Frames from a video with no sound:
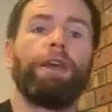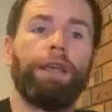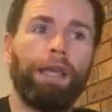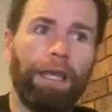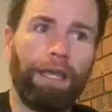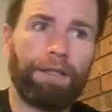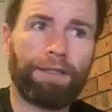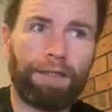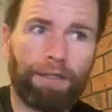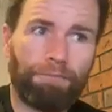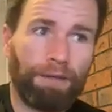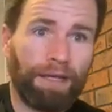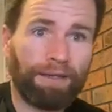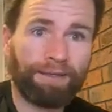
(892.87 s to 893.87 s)
it
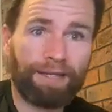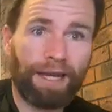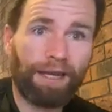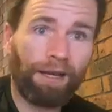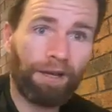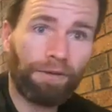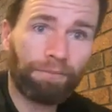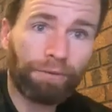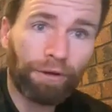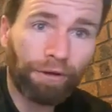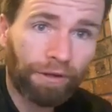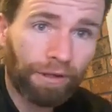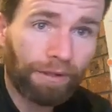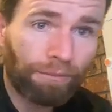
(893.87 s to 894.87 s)
be a standalone
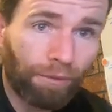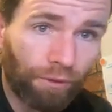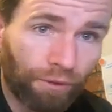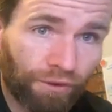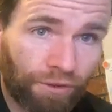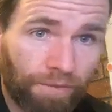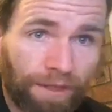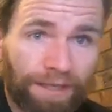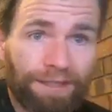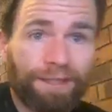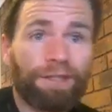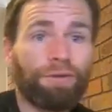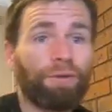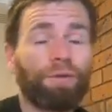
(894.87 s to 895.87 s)
program or should it be
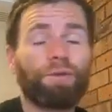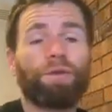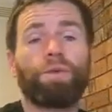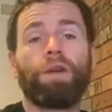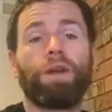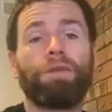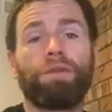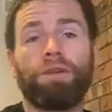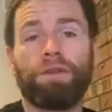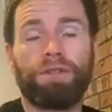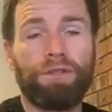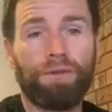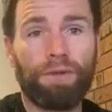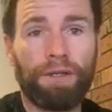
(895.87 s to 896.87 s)
additional to whatever
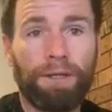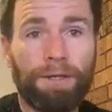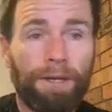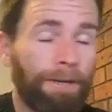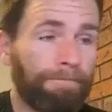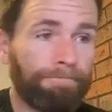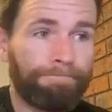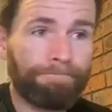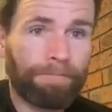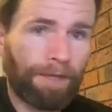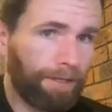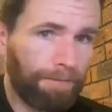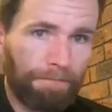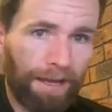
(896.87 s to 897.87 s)
else you're doing?
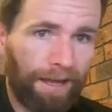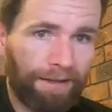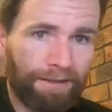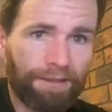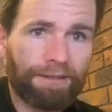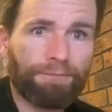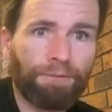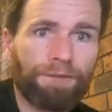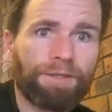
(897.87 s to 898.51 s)
It depends.